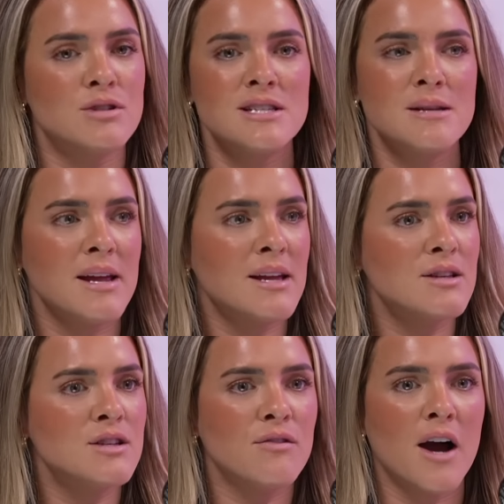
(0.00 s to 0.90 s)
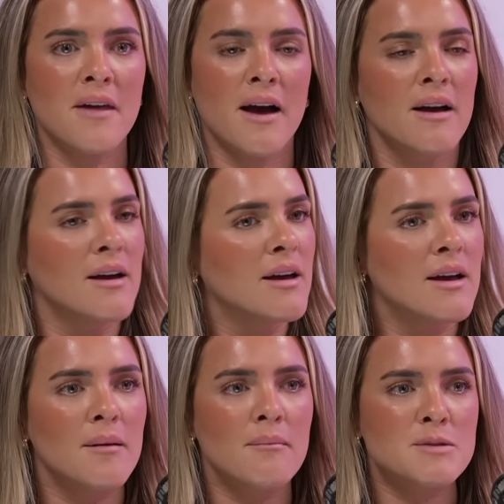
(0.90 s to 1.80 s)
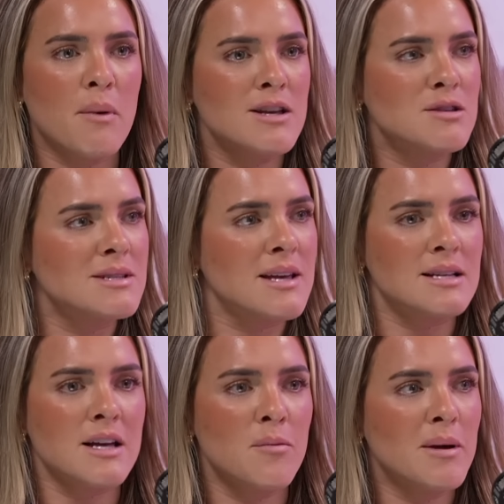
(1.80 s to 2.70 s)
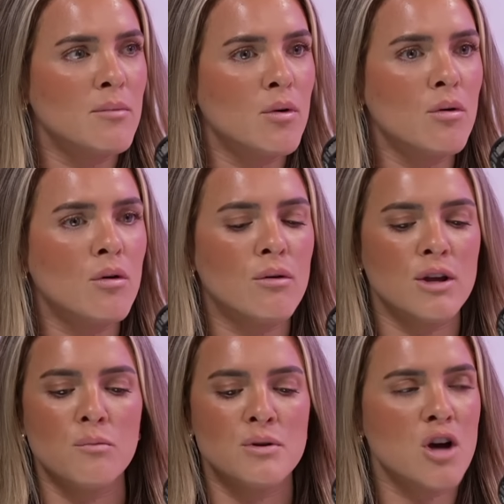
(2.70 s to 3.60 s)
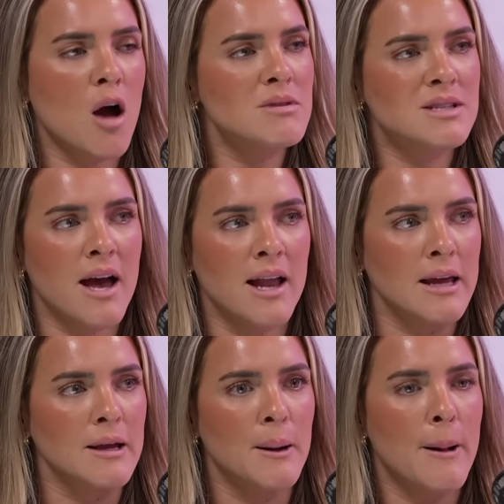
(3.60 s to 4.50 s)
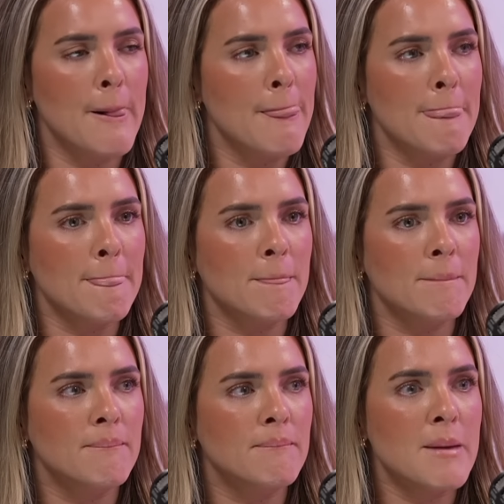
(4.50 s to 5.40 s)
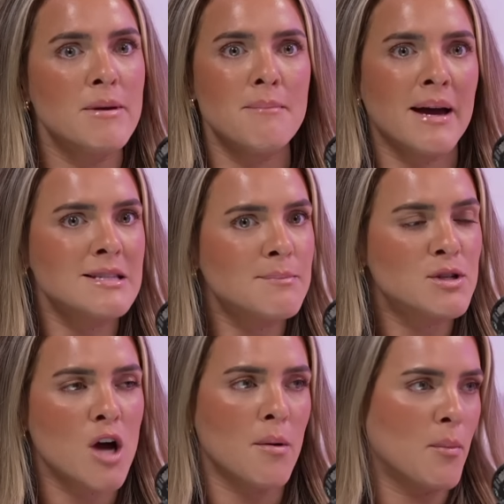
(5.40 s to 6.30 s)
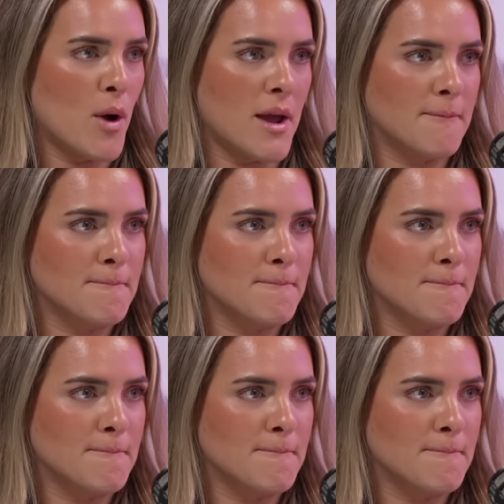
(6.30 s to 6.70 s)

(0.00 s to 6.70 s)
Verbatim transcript: Do you sleep naked? Do you find that spice up your sex up a bit more, or you yeah. pajamas girly? Maybe your man's a pajama boy.